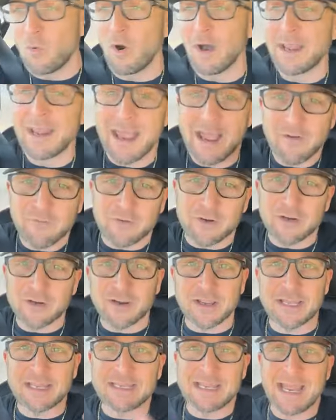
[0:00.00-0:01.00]

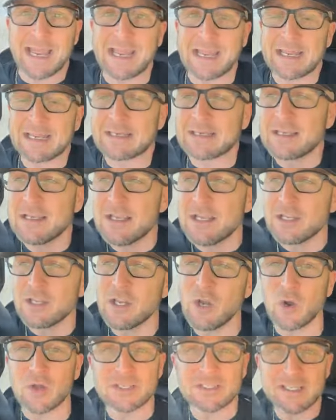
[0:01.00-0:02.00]
whatever, and
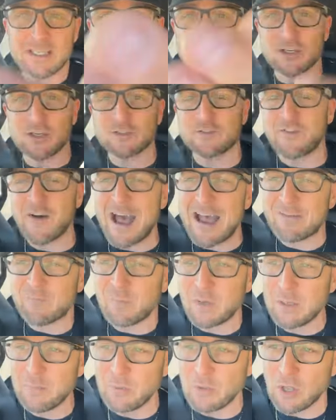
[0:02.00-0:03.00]
you know, it says there's five
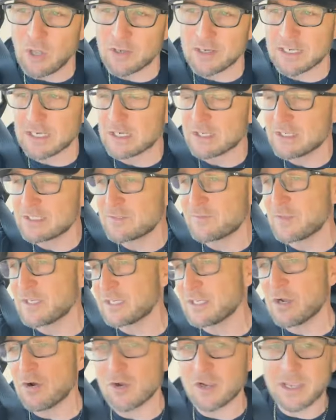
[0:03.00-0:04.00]
people on here. This
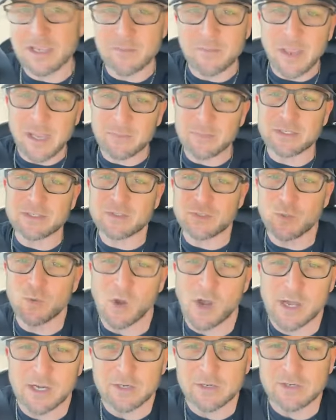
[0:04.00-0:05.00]
video will get maybe
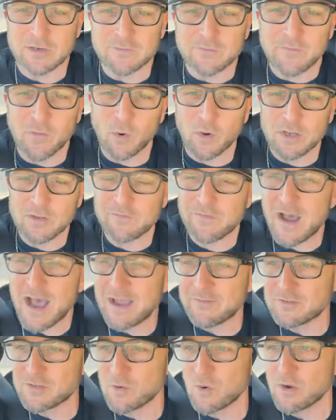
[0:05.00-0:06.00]

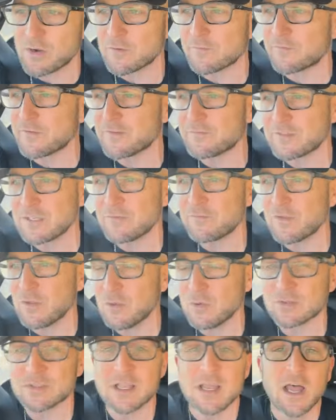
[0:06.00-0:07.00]
245, 250
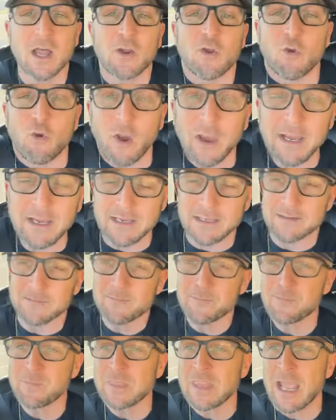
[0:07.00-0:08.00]
views. Great.
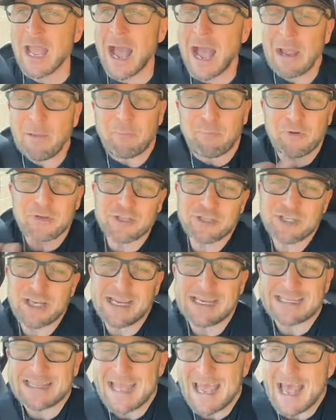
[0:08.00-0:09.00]
I
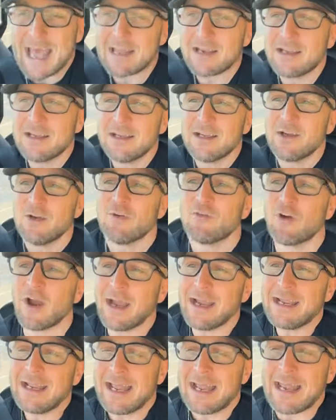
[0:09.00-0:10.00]
appreciate that.
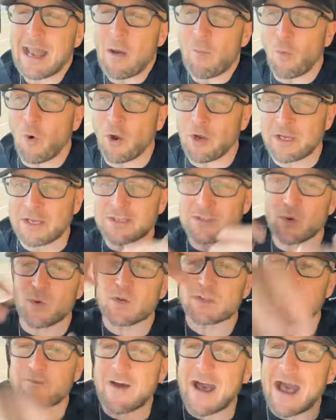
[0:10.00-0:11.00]
Right? And I'm working towards